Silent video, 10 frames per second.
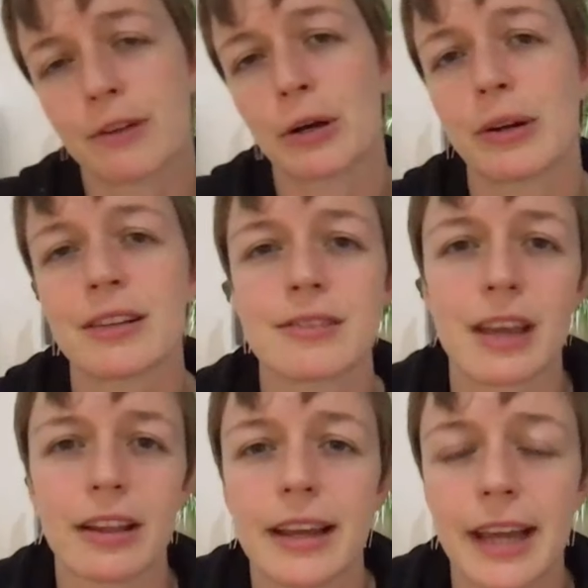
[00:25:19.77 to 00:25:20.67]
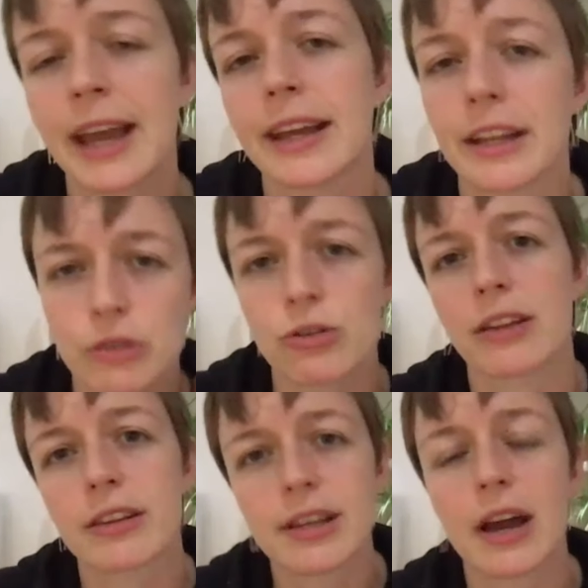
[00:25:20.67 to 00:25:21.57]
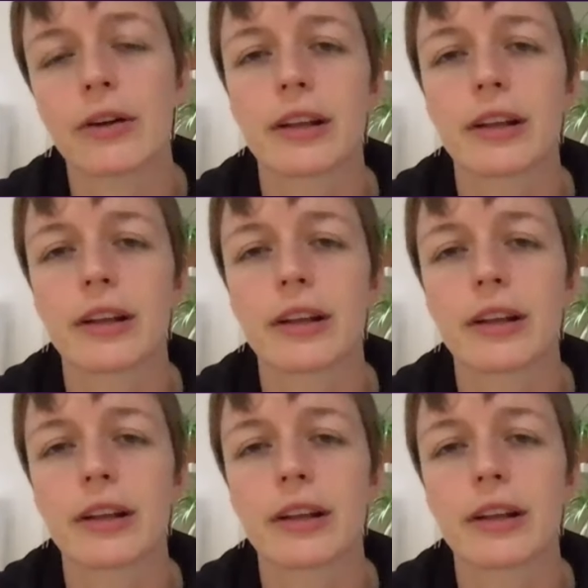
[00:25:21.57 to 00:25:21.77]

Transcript: phone and say hey, can you try this out?